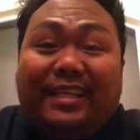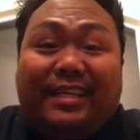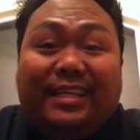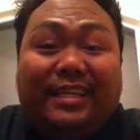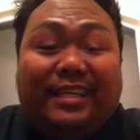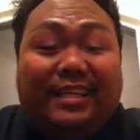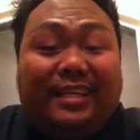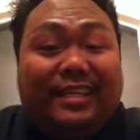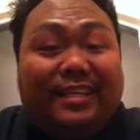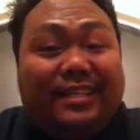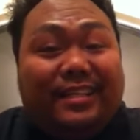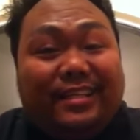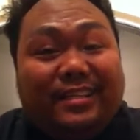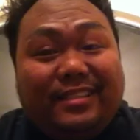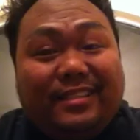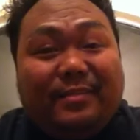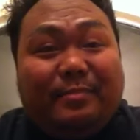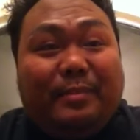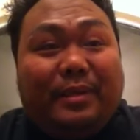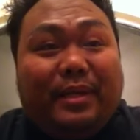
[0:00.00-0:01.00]

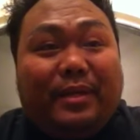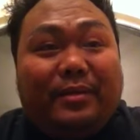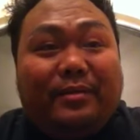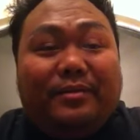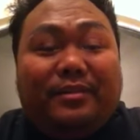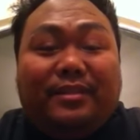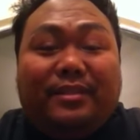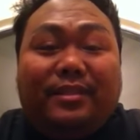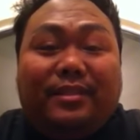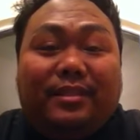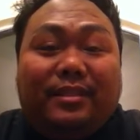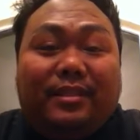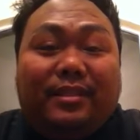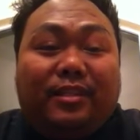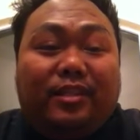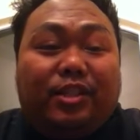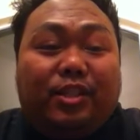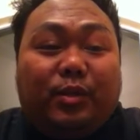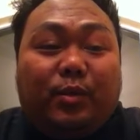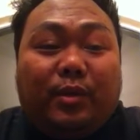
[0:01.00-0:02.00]
It's about
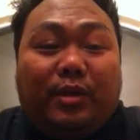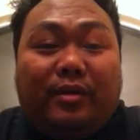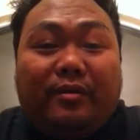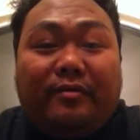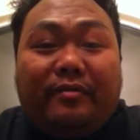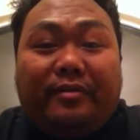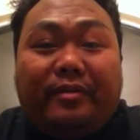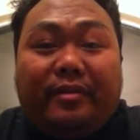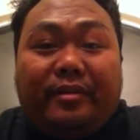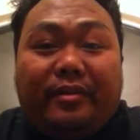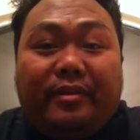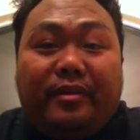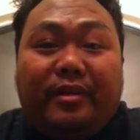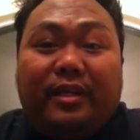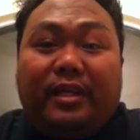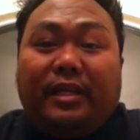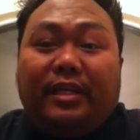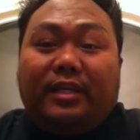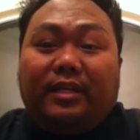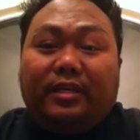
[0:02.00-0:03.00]

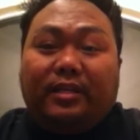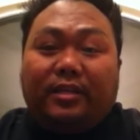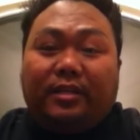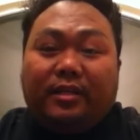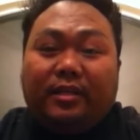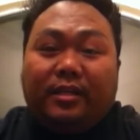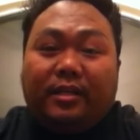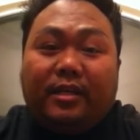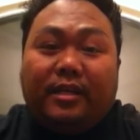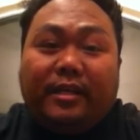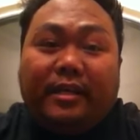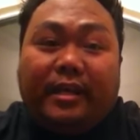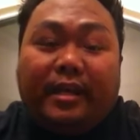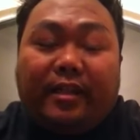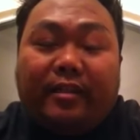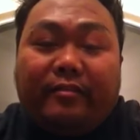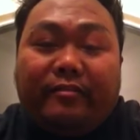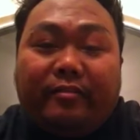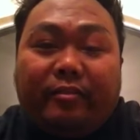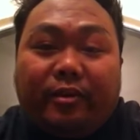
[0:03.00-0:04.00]
12:30
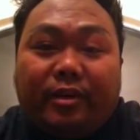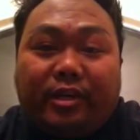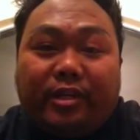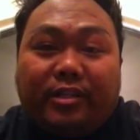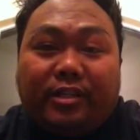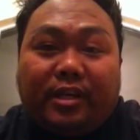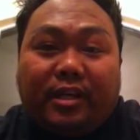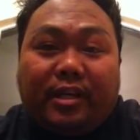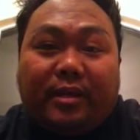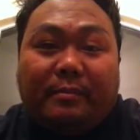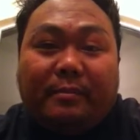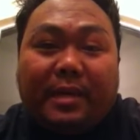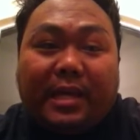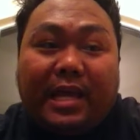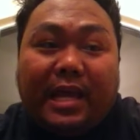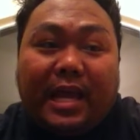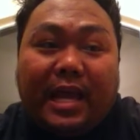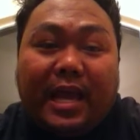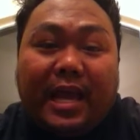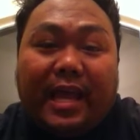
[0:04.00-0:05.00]
California time,
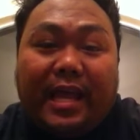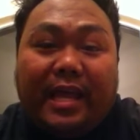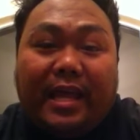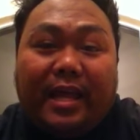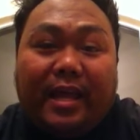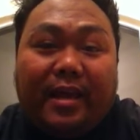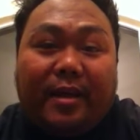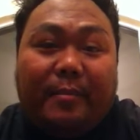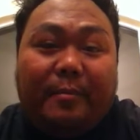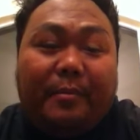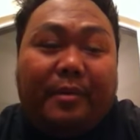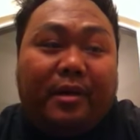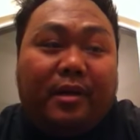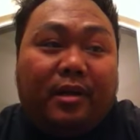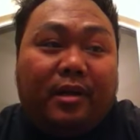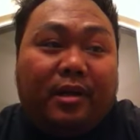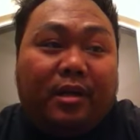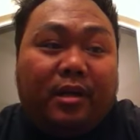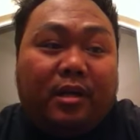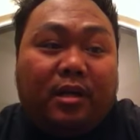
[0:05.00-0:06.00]
AM,
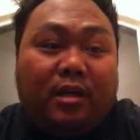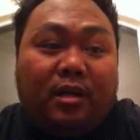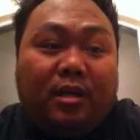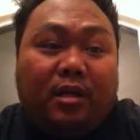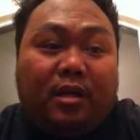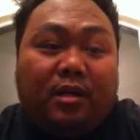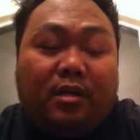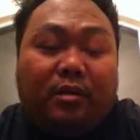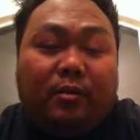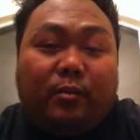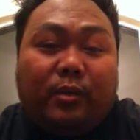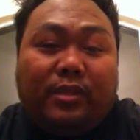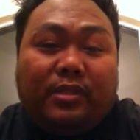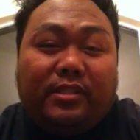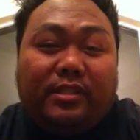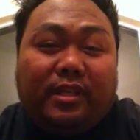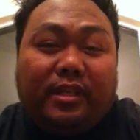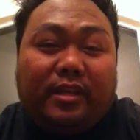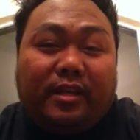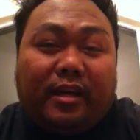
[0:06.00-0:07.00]
on a
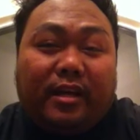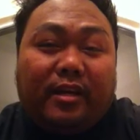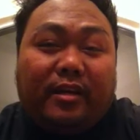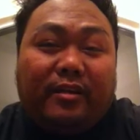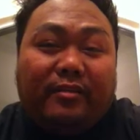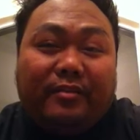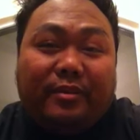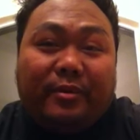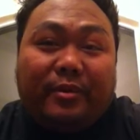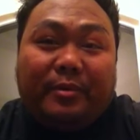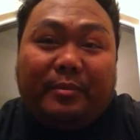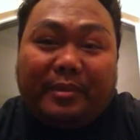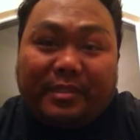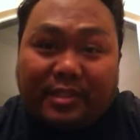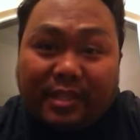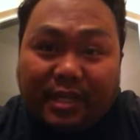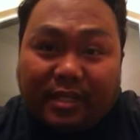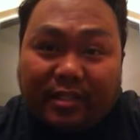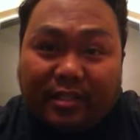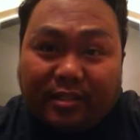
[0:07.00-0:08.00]
Wednesday night. If you want to be
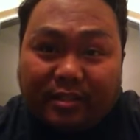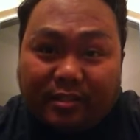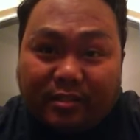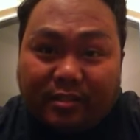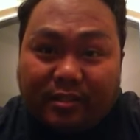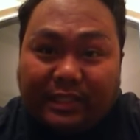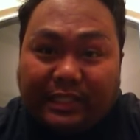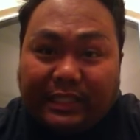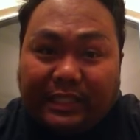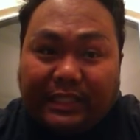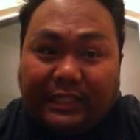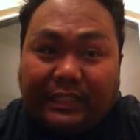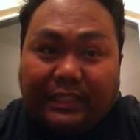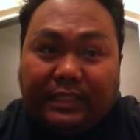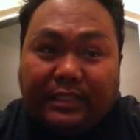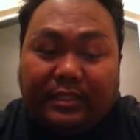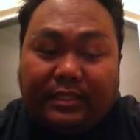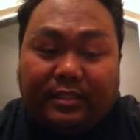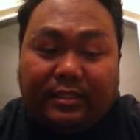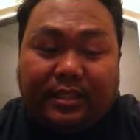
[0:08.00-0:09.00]
technical, it
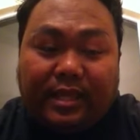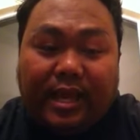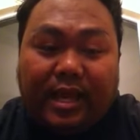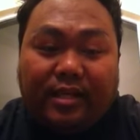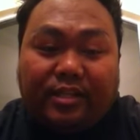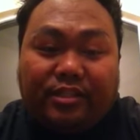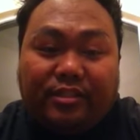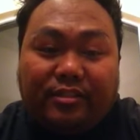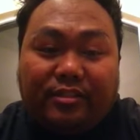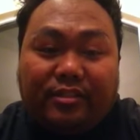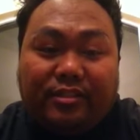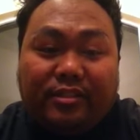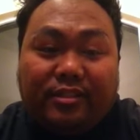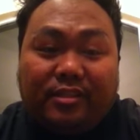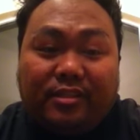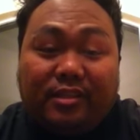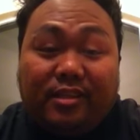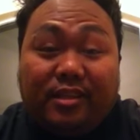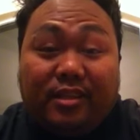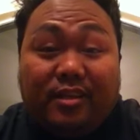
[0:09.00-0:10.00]
is actually
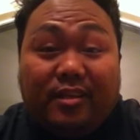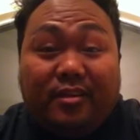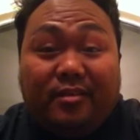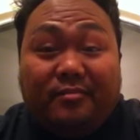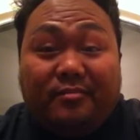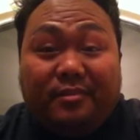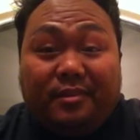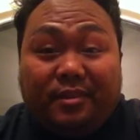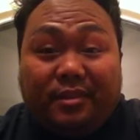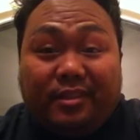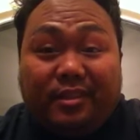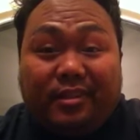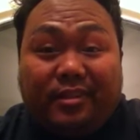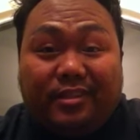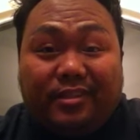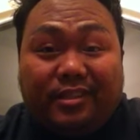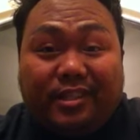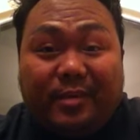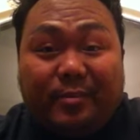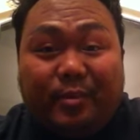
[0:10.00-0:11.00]
early
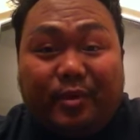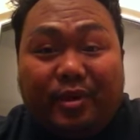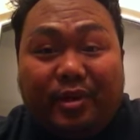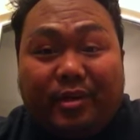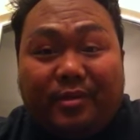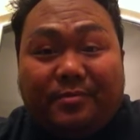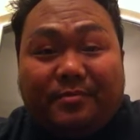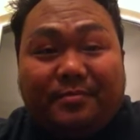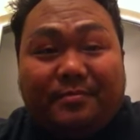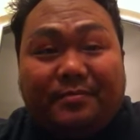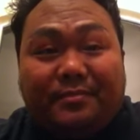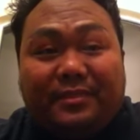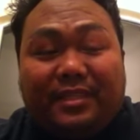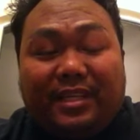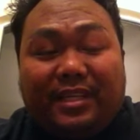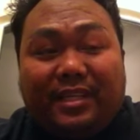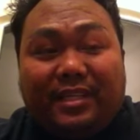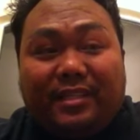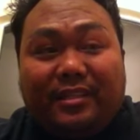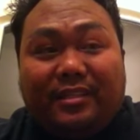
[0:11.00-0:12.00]
Thursday morning.
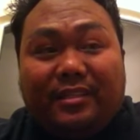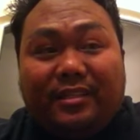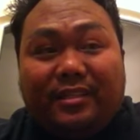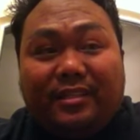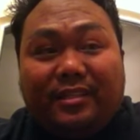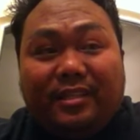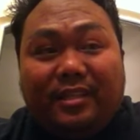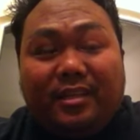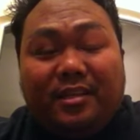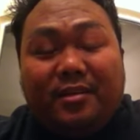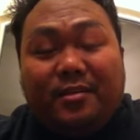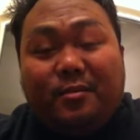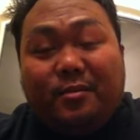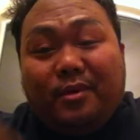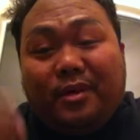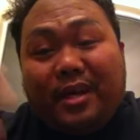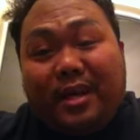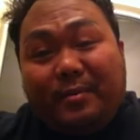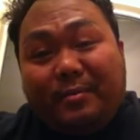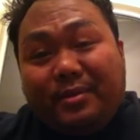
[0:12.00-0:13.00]
And
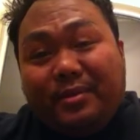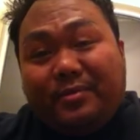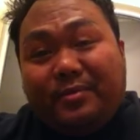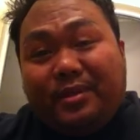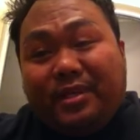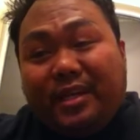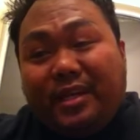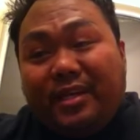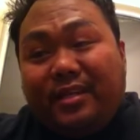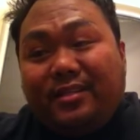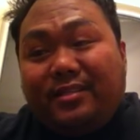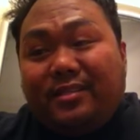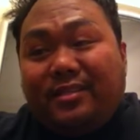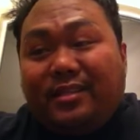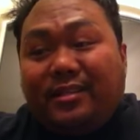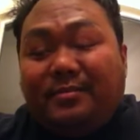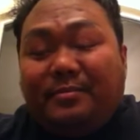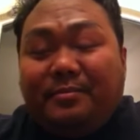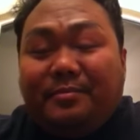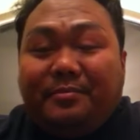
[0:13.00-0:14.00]
what happens when you can't
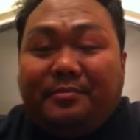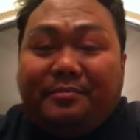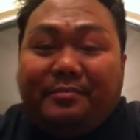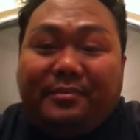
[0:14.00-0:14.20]
sleep?